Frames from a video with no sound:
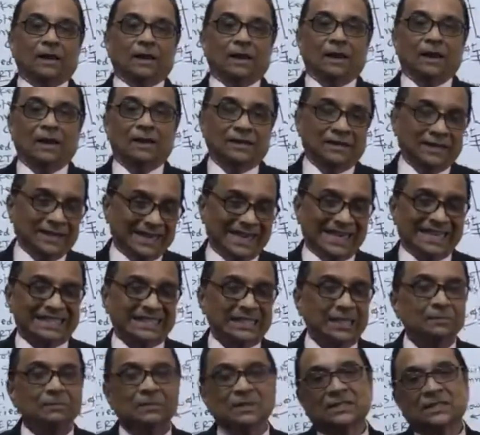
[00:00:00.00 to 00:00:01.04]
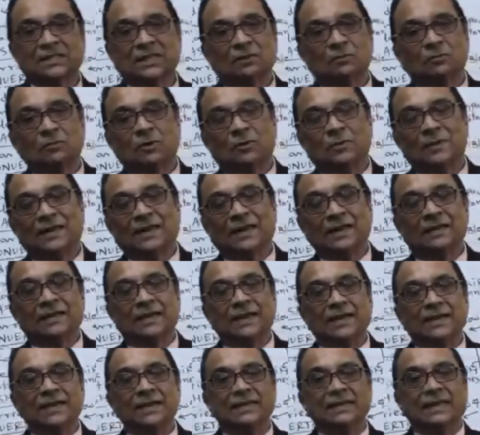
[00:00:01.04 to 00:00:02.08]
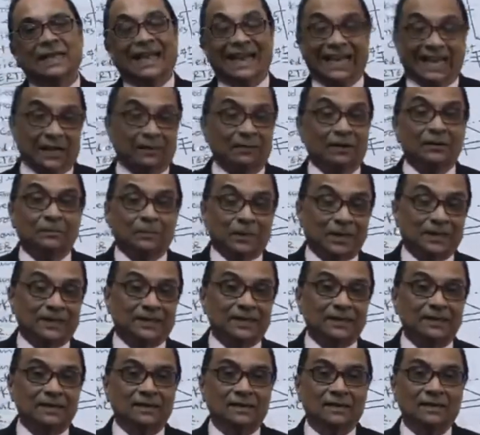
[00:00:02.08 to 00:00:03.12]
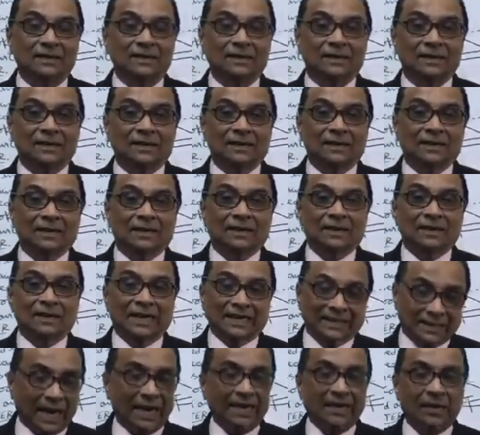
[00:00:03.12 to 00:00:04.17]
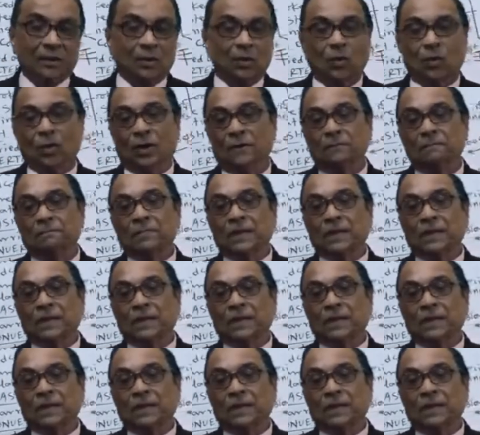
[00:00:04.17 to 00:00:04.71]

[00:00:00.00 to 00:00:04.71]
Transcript: uh, the reaction mixture will be containing 11% ethyl alcohol.